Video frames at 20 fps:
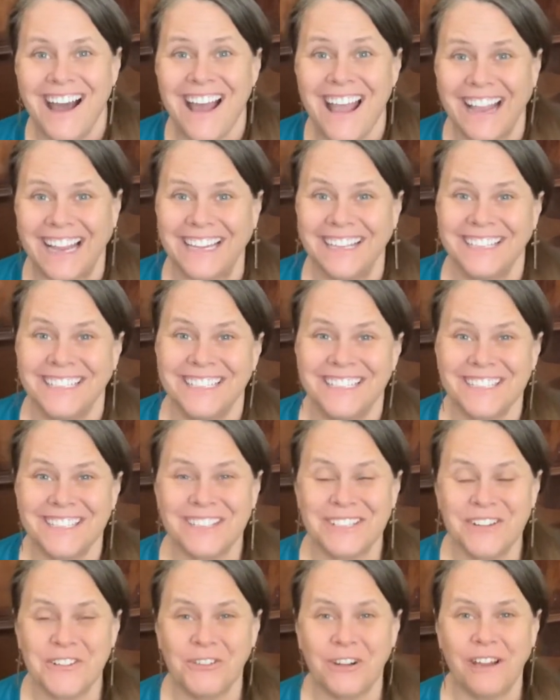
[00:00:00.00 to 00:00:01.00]
Hi,
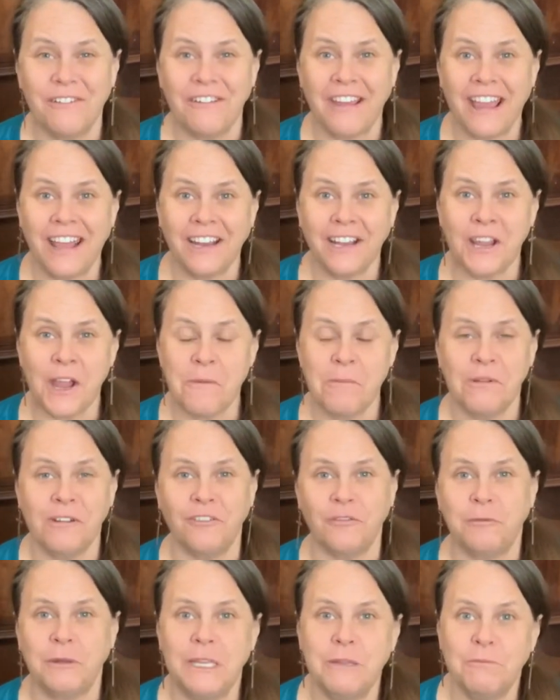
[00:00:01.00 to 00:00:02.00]
so I've had a couple
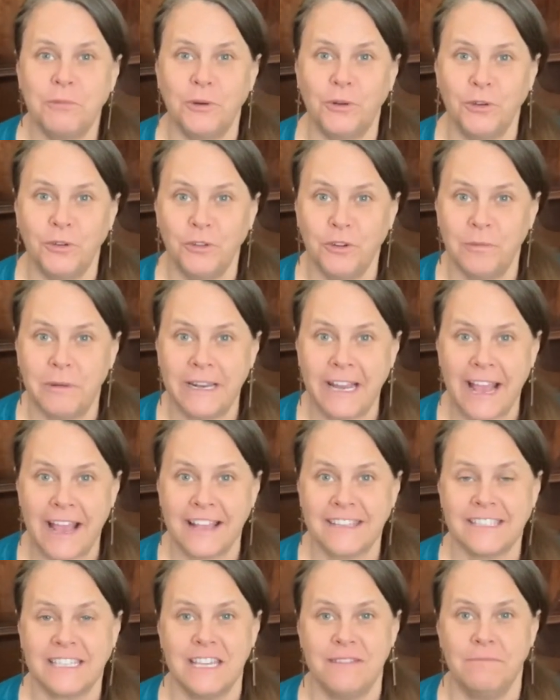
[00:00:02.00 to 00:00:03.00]
of people who've been
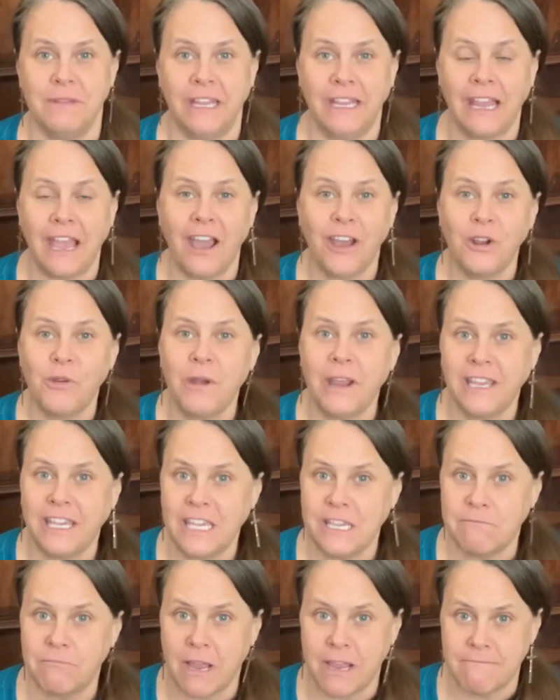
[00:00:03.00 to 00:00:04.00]
asking me, how do I
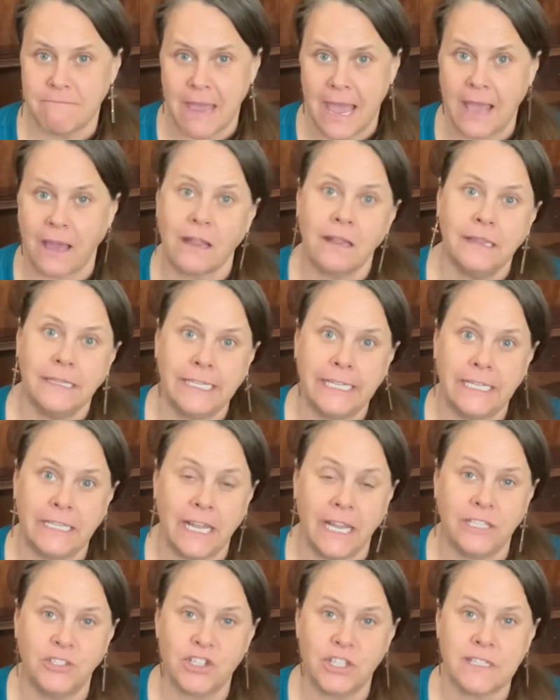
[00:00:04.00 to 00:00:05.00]
keep my mat clean?
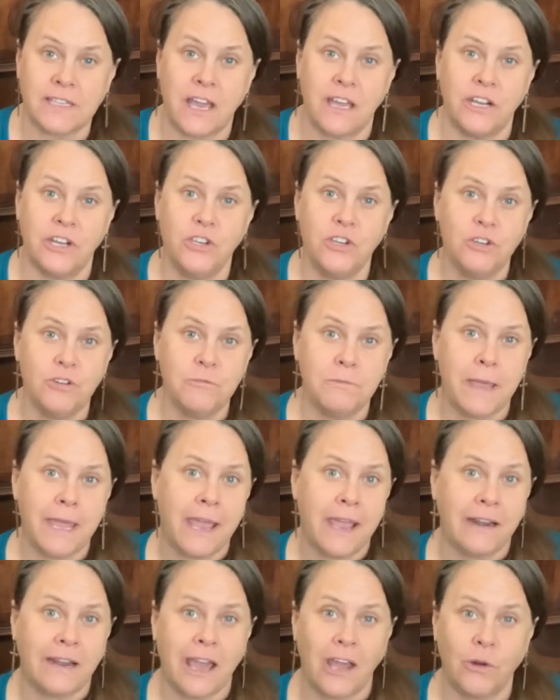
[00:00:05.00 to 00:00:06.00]
I just got a new
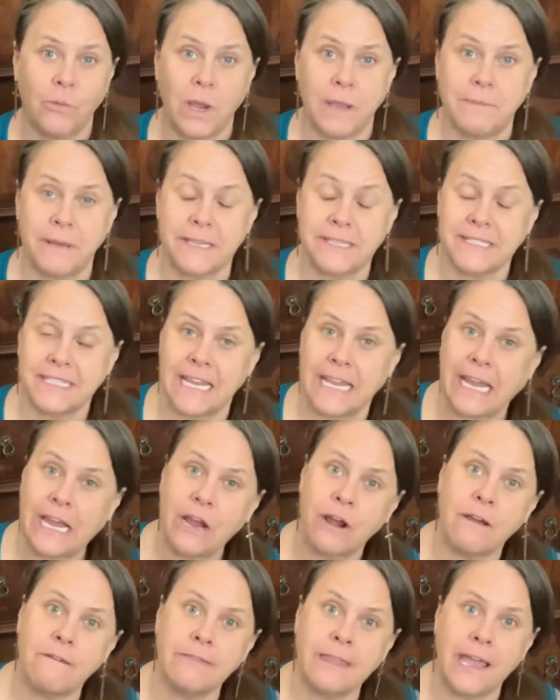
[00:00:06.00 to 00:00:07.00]
mat, how do I best take
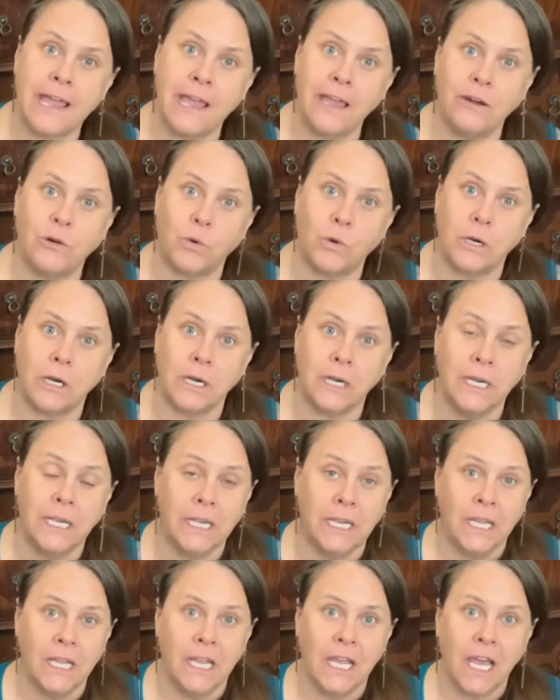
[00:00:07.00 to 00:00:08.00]
care of that? Or
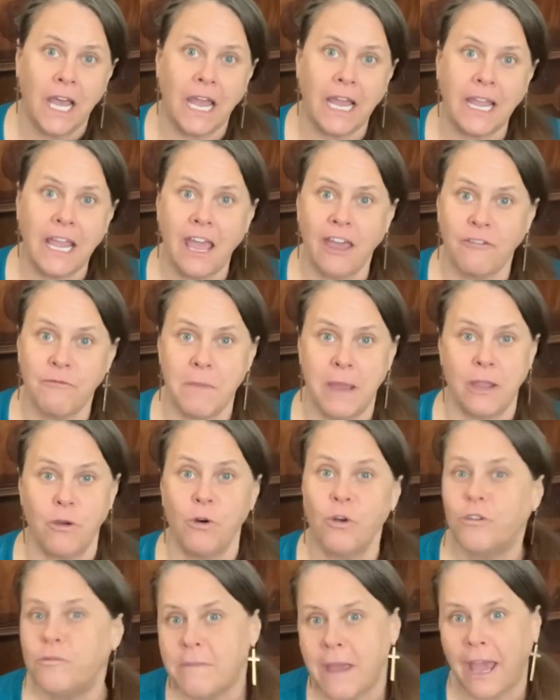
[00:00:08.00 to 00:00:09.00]
I have my
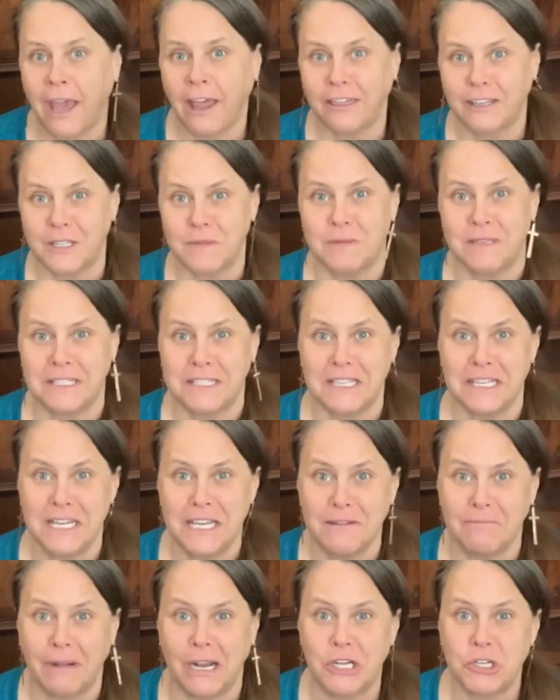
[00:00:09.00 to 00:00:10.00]
old mat that's been sitting
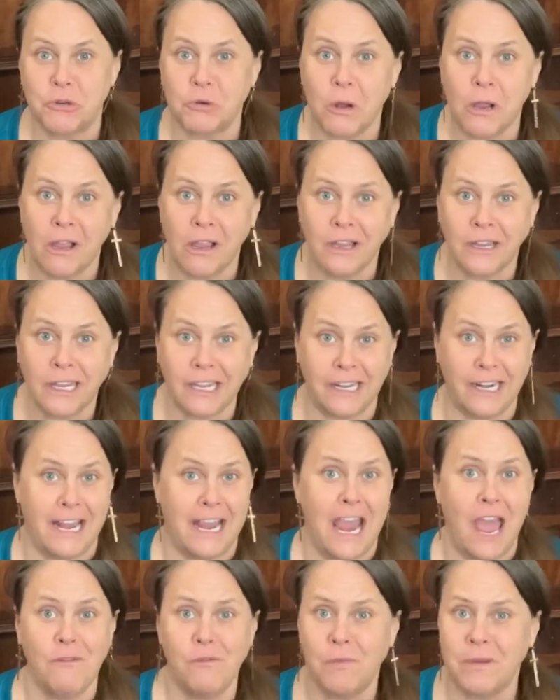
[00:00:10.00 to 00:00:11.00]
in my trunk and I
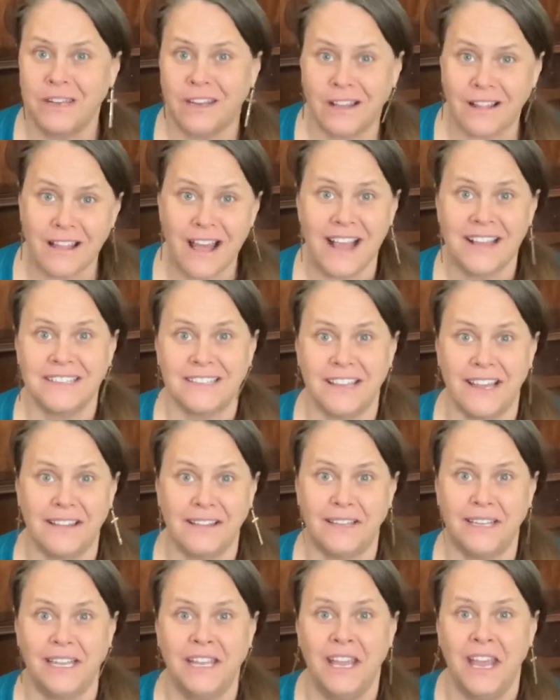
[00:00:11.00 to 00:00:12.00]
haven't been to class
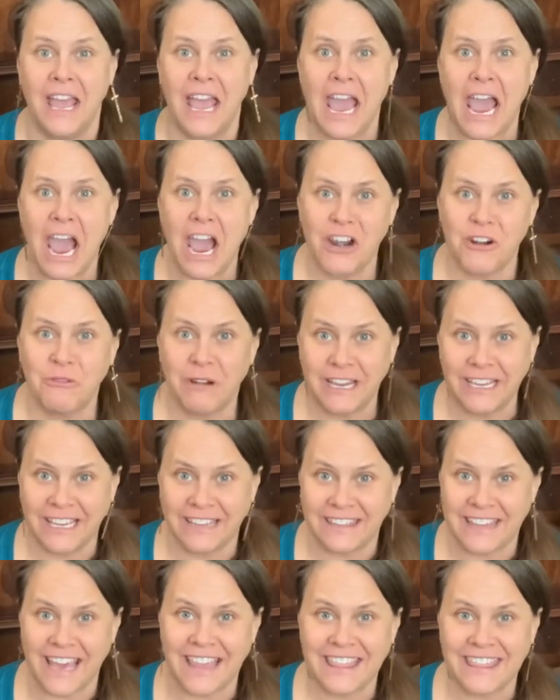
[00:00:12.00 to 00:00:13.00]
lately. How do I
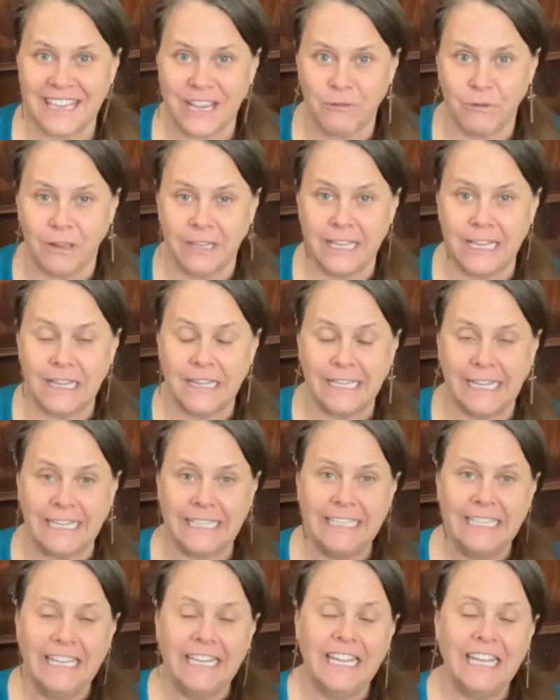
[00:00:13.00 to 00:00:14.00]
get that thing really
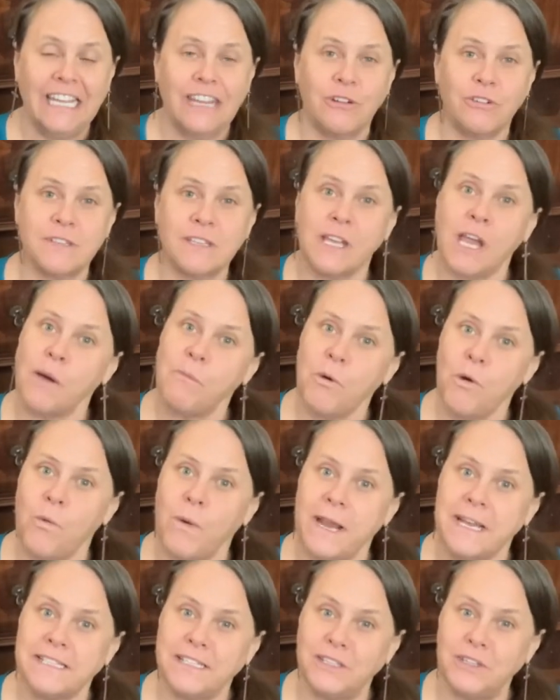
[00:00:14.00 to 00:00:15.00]
clean? There's a couple
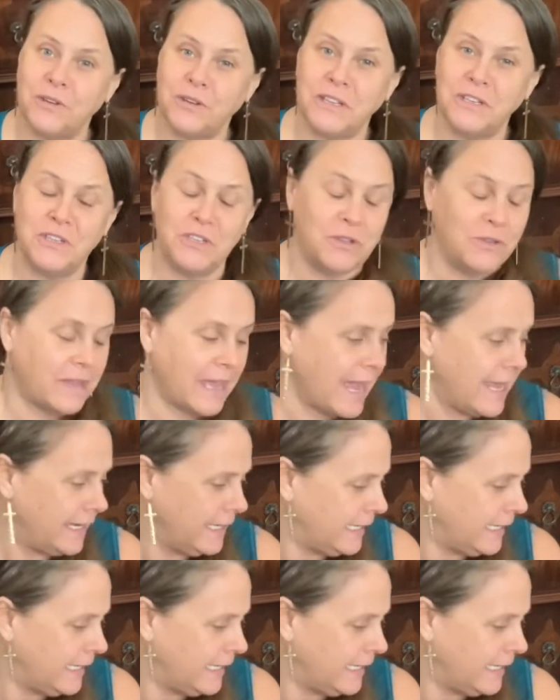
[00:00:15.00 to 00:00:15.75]
ways that you can do that.